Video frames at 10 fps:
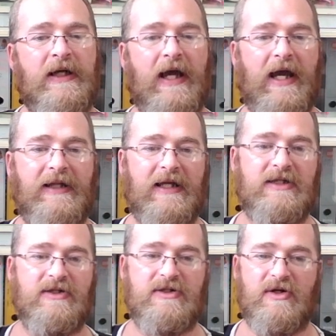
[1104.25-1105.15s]
And that
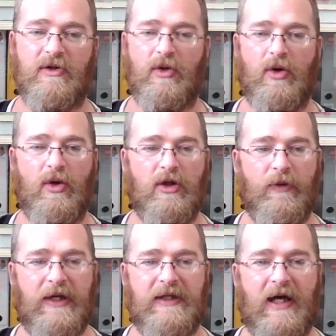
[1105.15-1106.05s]
you scroll all the
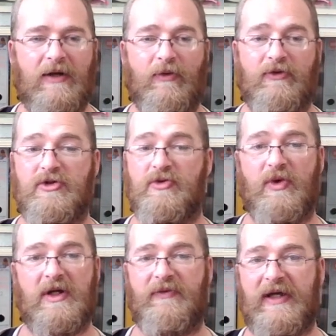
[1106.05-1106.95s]
way down to
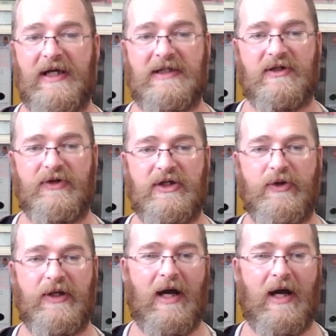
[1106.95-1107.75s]
whatever category you're in.